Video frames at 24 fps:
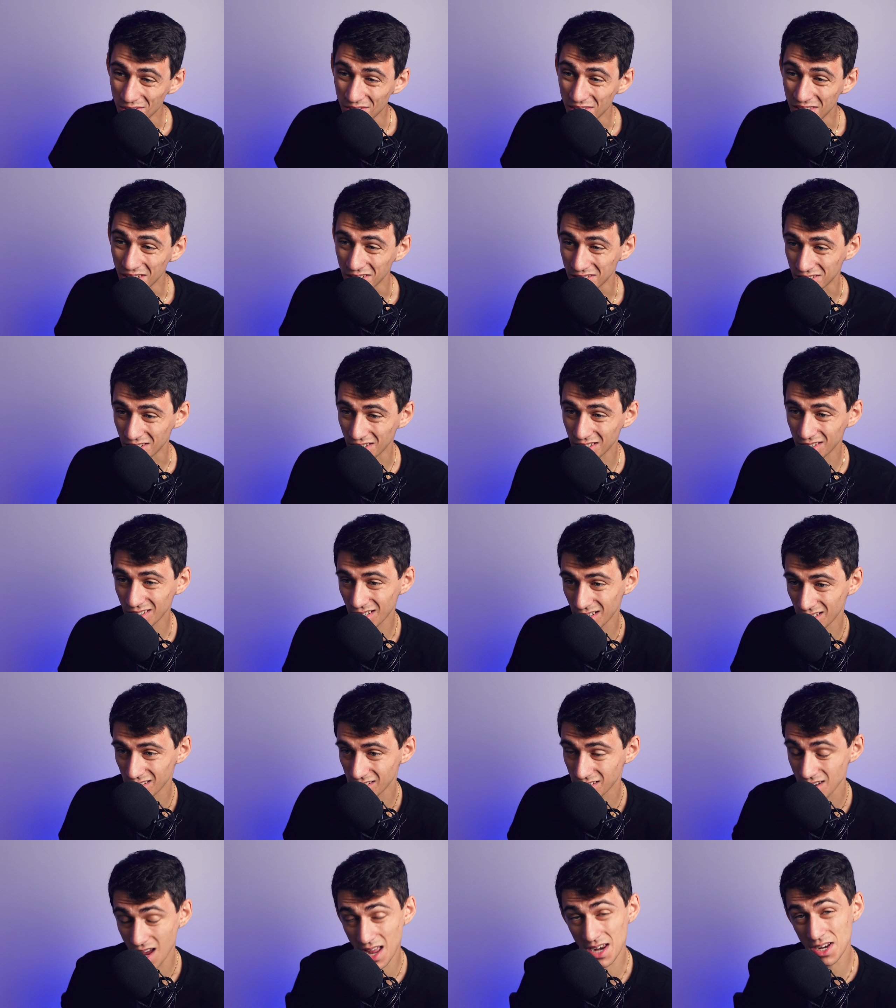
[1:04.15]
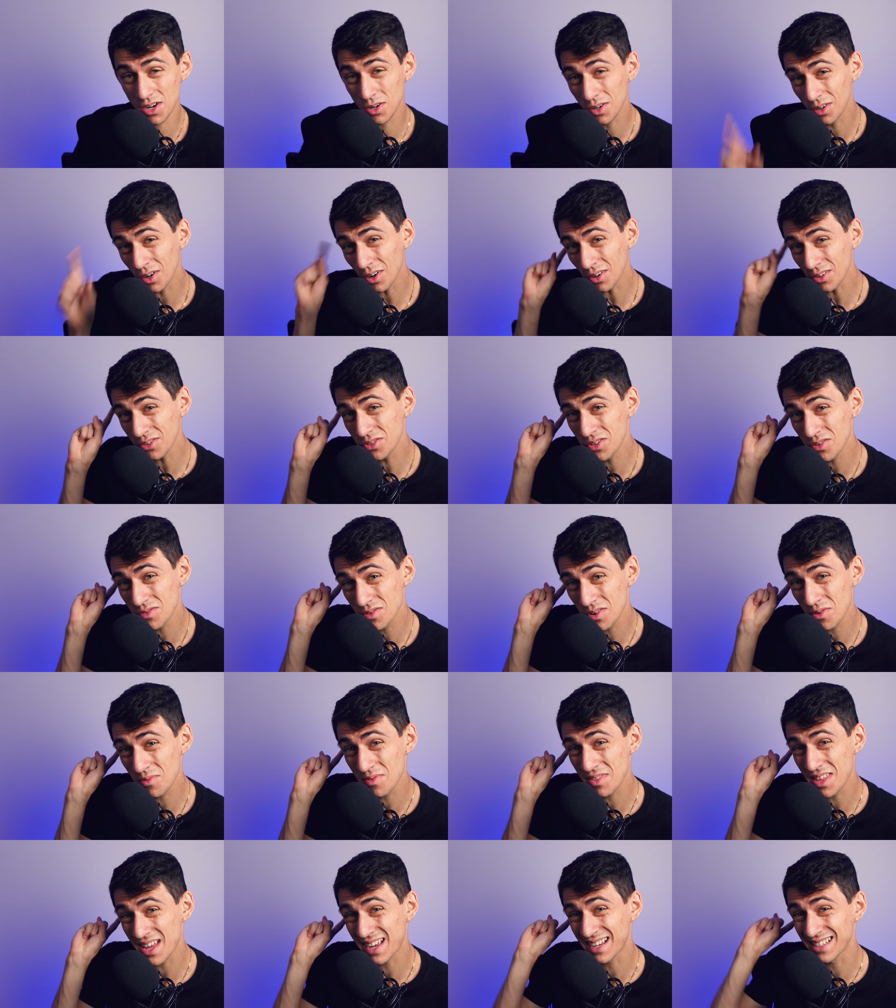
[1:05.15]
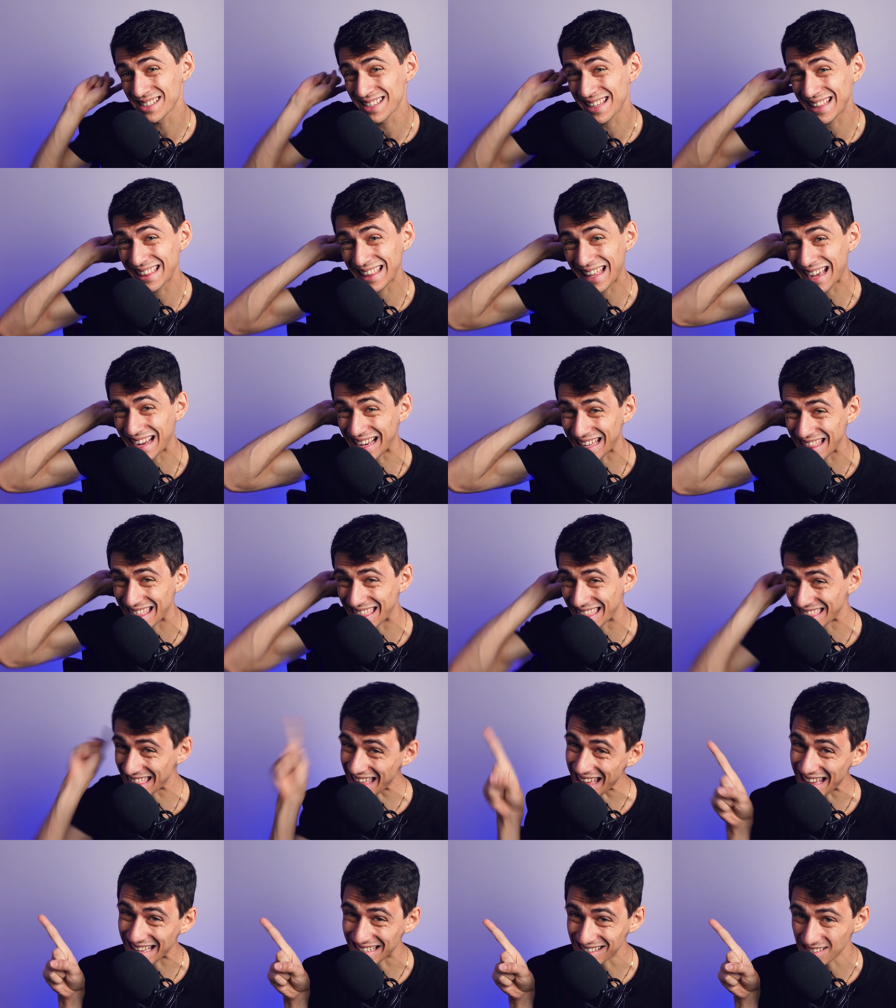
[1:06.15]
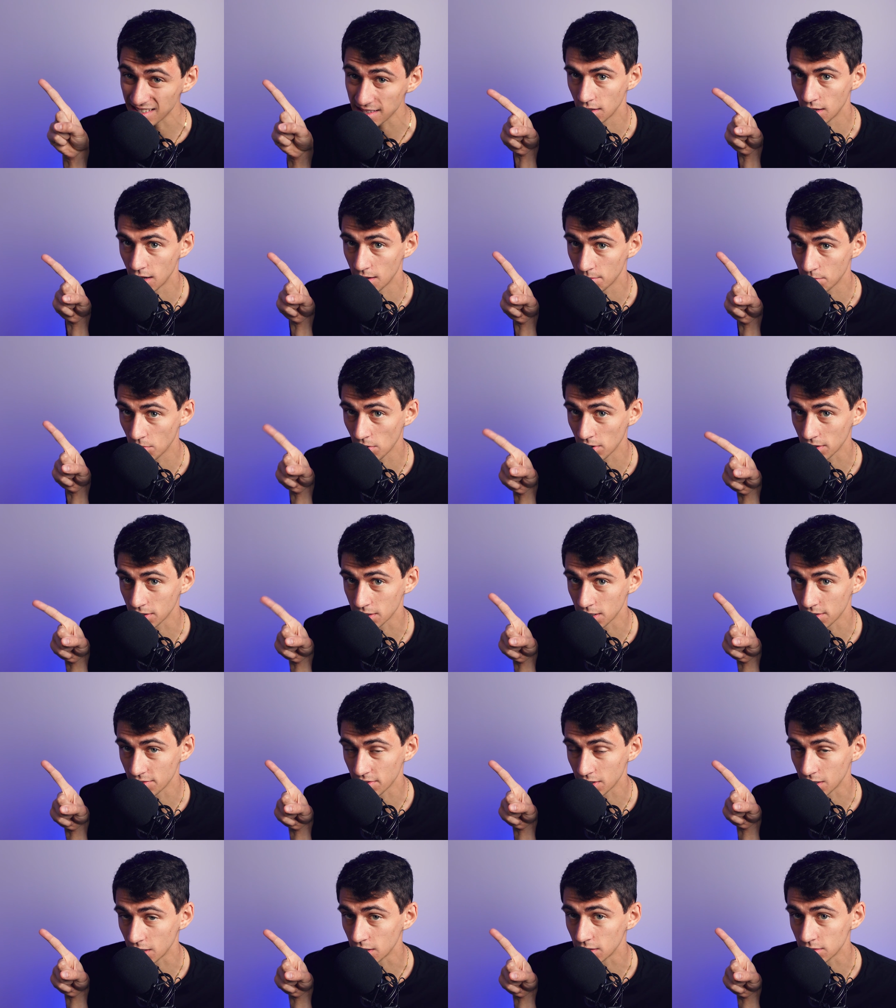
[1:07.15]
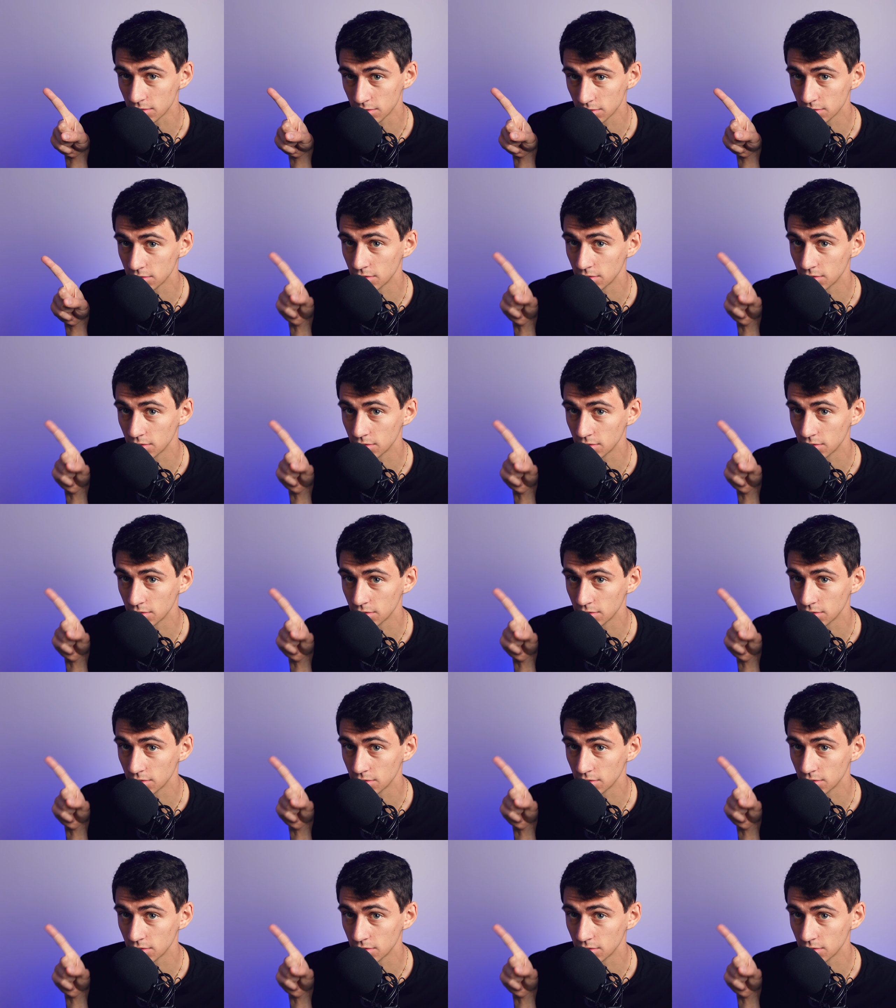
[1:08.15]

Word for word: things like this. And you can also do things like this in productivity.